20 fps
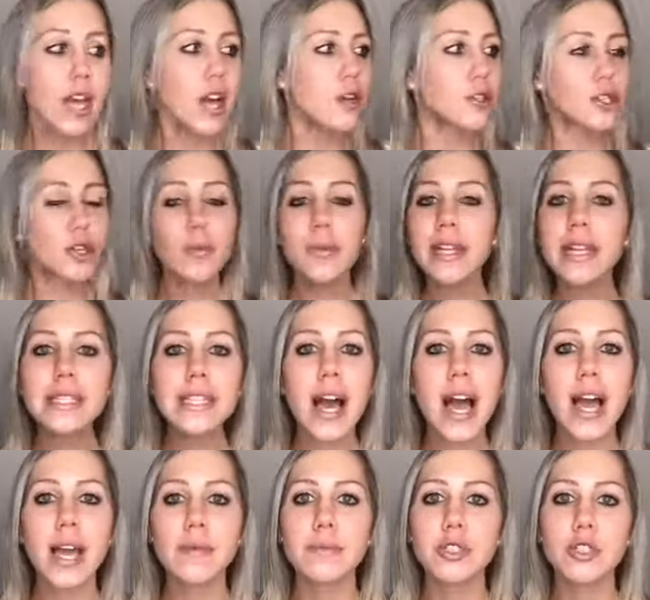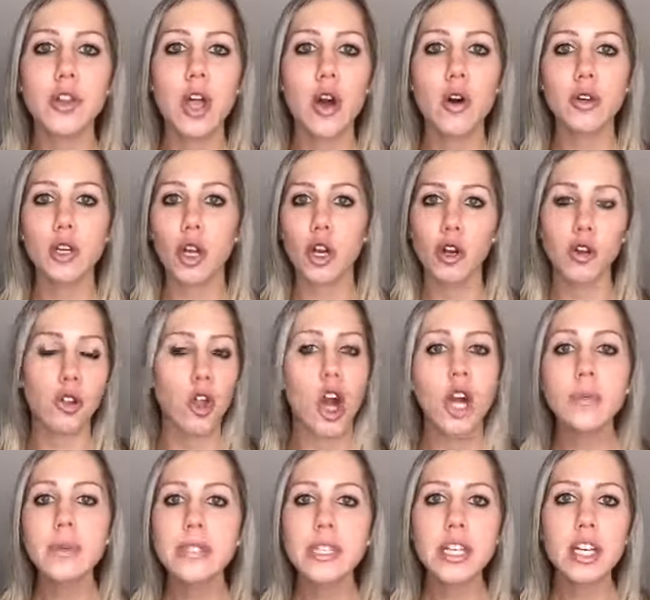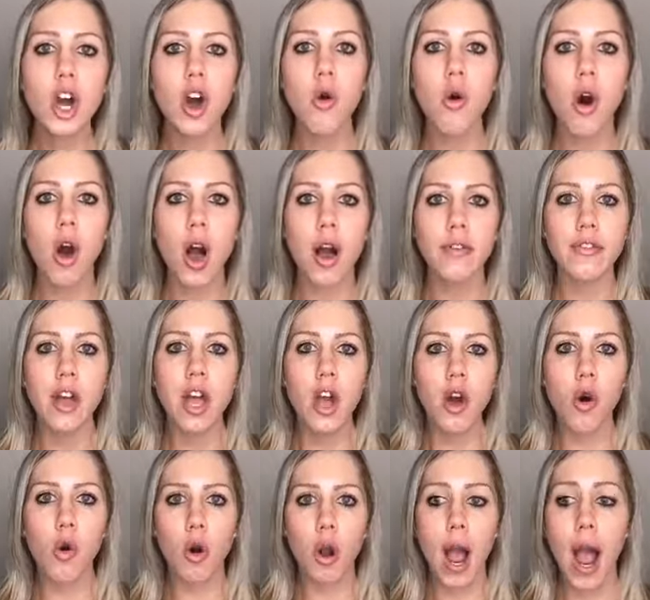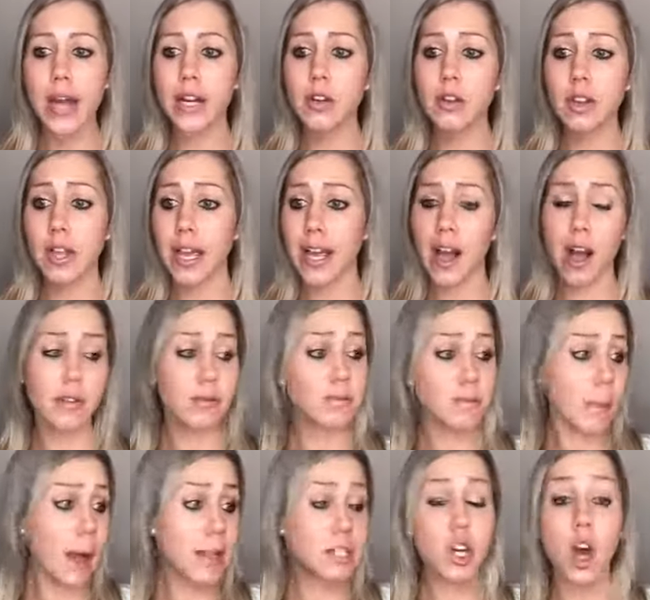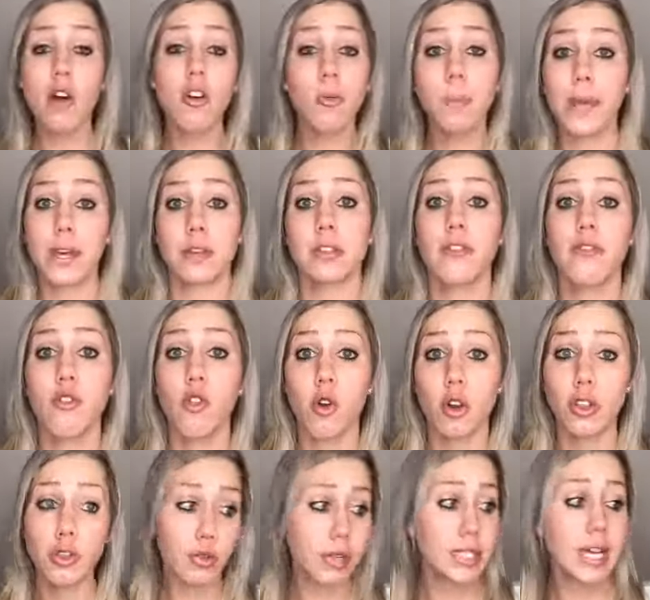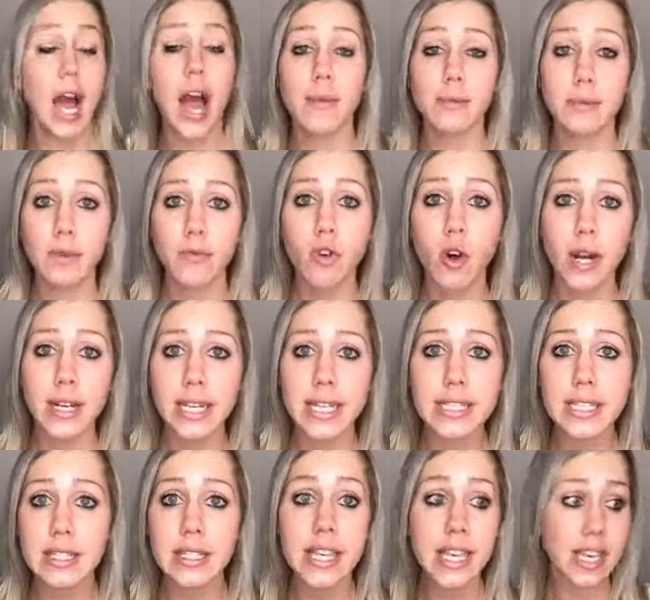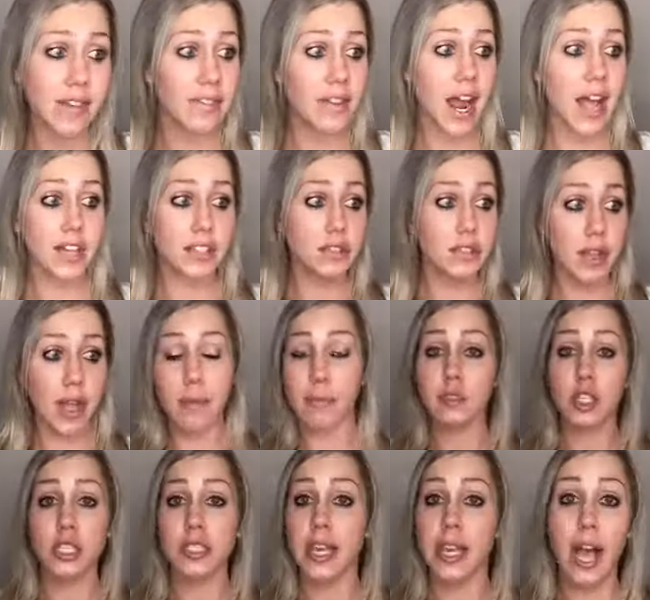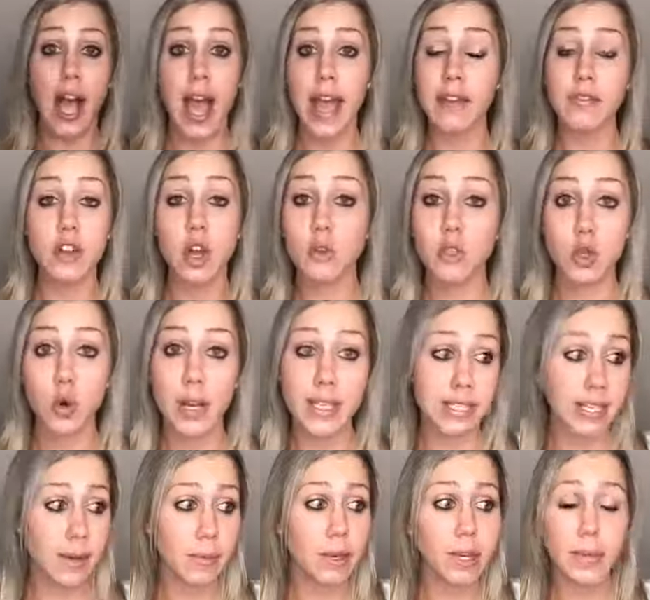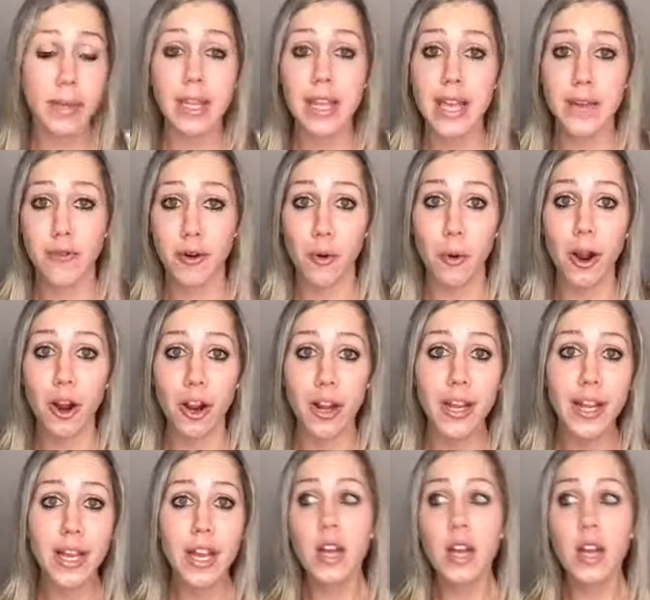Too many times, your alarm doesn't go off, or I know like my dog will pee on the floor 3 times before I need to leave, and I'm just like, I have no choice, like I'm going to be late for work.